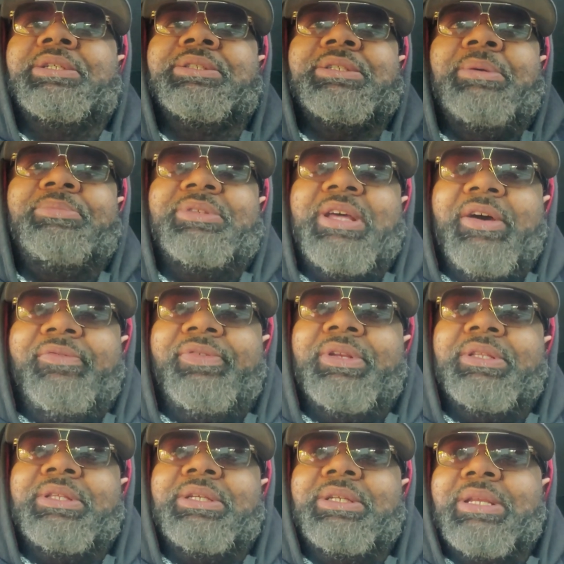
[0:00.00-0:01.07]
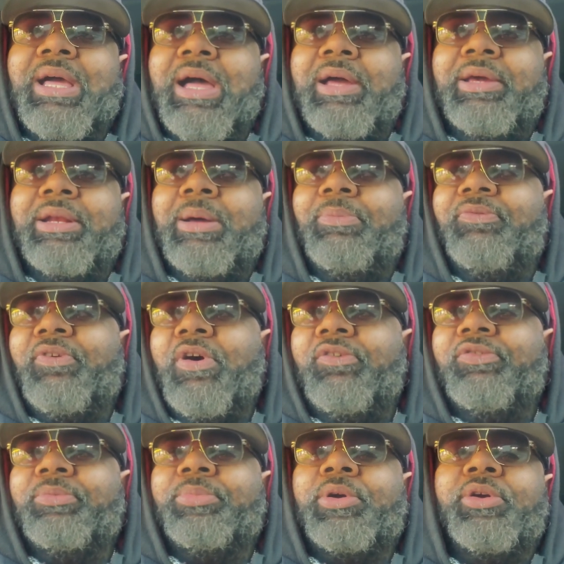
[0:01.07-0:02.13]
because I'm definitely not, and I'm far
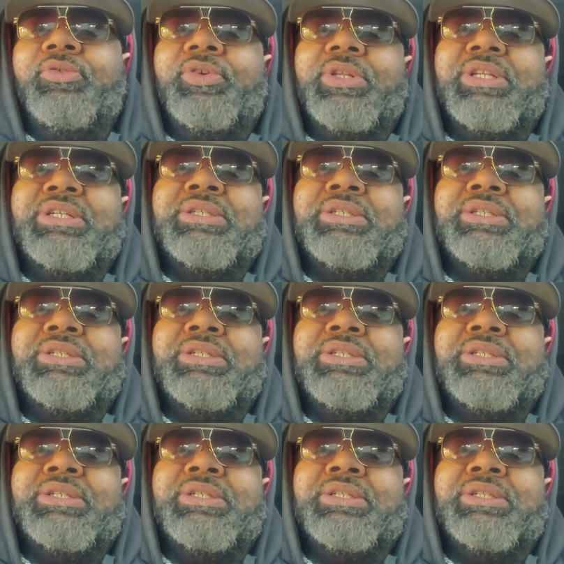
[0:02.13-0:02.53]
from perfect.